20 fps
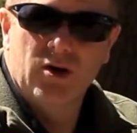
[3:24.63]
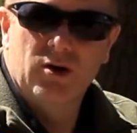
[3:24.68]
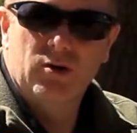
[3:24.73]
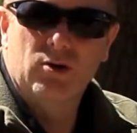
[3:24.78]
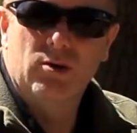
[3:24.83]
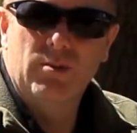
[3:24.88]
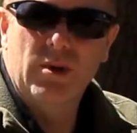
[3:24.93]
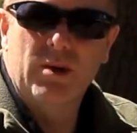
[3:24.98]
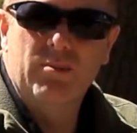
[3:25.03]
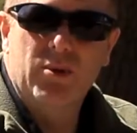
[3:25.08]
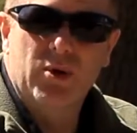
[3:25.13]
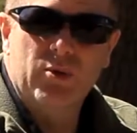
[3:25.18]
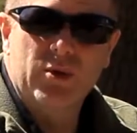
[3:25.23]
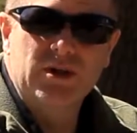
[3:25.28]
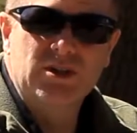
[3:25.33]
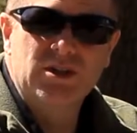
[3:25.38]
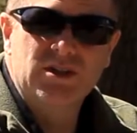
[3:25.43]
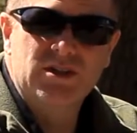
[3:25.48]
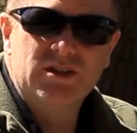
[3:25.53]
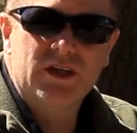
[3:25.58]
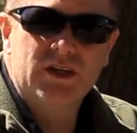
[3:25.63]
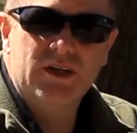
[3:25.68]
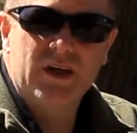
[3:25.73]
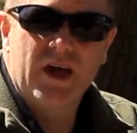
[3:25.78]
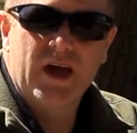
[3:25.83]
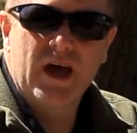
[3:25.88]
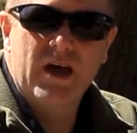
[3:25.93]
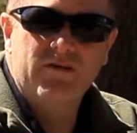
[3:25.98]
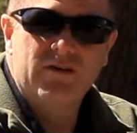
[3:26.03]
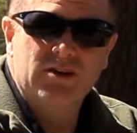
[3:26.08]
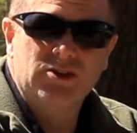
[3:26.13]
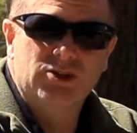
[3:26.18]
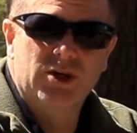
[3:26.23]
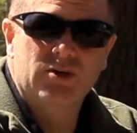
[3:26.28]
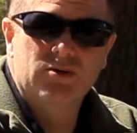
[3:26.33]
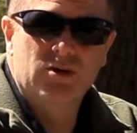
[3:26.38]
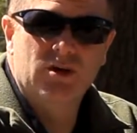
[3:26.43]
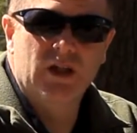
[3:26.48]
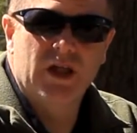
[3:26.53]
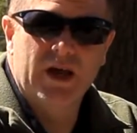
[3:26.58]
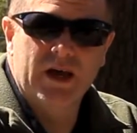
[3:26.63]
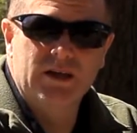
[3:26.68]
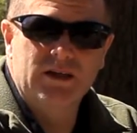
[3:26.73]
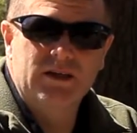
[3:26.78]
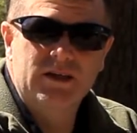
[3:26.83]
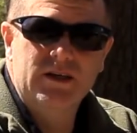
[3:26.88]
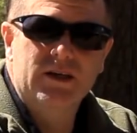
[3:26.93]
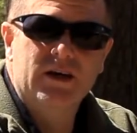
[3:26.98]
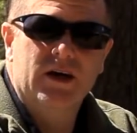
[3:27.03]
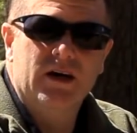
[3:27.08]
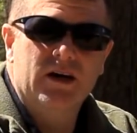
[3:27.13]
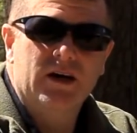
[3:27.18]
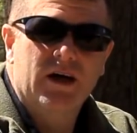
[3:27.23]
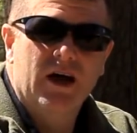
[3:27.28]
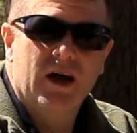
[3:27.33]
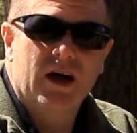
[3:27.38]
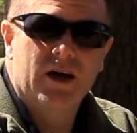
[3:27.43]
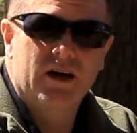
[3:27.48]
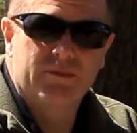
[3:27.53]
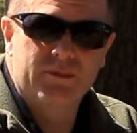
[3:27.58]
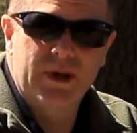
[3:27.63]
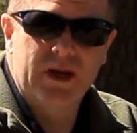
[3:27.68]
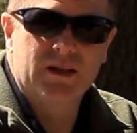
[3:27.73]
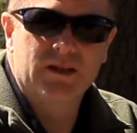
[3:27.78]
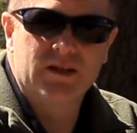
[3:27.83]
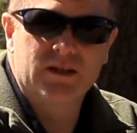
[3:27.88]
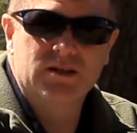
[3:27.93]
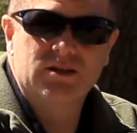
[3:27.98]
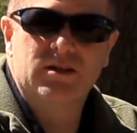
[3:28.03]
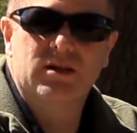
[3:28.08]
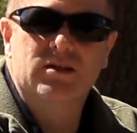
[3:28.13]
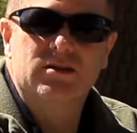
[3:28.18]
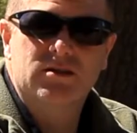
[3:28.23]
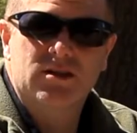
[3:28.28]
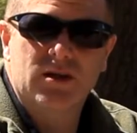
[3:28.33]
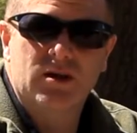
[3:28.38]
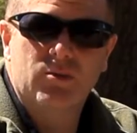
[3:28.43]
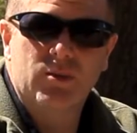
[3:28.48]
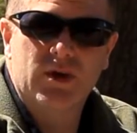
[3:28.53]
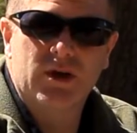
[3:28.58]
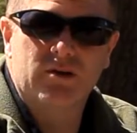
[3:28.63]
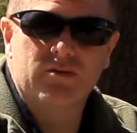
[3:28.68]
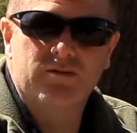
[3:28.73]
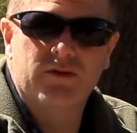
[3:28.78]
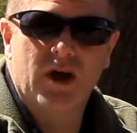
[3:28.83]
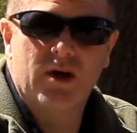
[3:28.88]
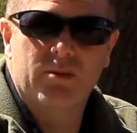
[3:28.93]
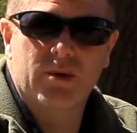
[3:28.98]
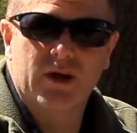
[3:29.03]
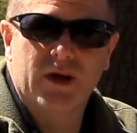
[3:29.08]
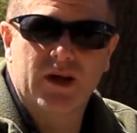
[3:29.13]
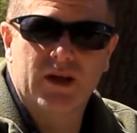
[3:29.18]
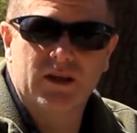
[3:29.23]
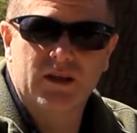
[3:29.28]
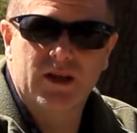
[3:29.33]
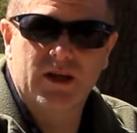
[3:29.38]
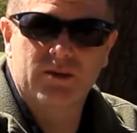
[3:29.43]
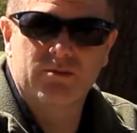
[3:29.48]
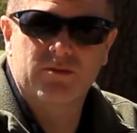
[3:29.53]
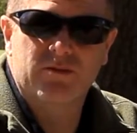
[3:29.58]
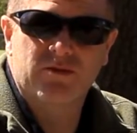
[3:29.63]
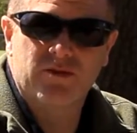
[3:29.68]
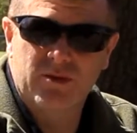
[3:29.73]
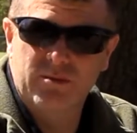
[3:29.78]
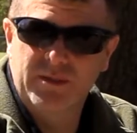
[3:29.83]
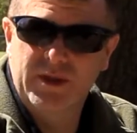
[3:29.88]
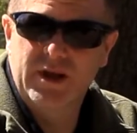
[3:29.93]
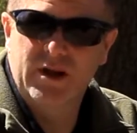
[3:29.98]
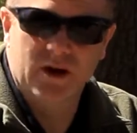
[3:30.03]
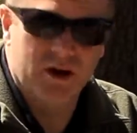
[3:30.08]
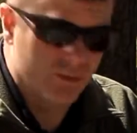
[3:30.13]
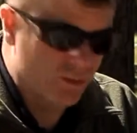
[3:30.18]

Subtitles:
Remember, we just need to have a general idea how to make these things, and then we can fabricate them from there.